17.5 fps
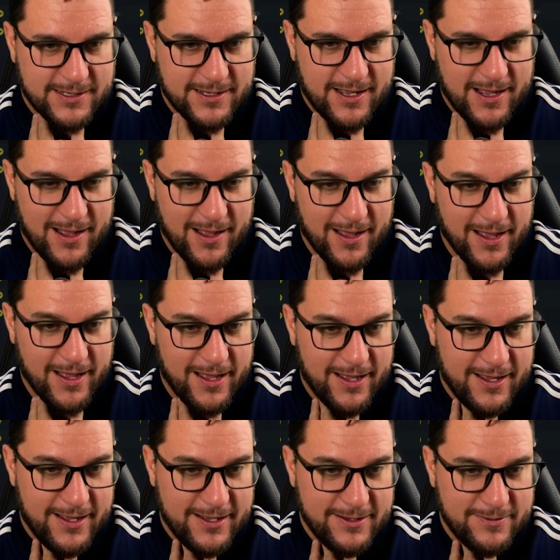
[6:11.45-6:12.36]

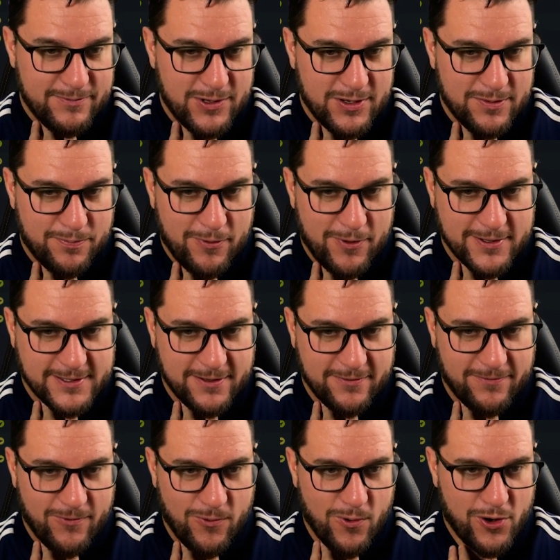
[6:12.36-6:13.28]
Pressing
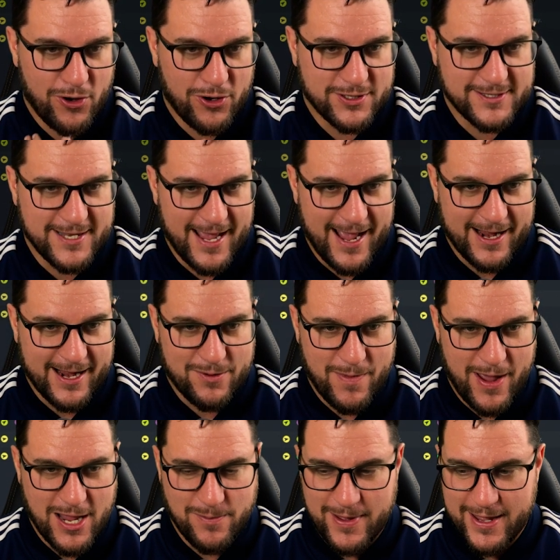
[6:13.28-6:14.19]
forward on attack,
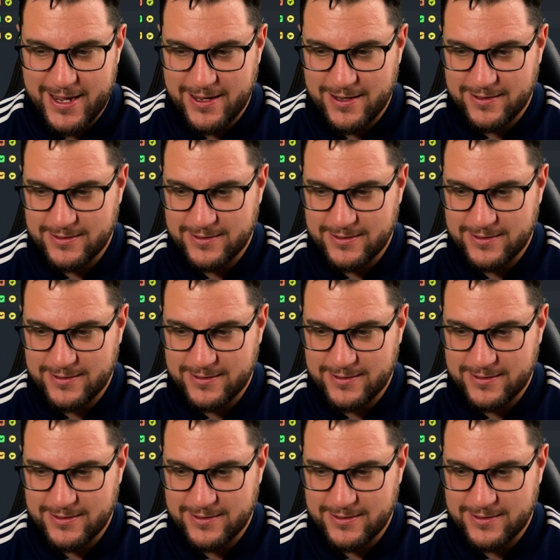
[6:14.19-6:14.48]
maybe.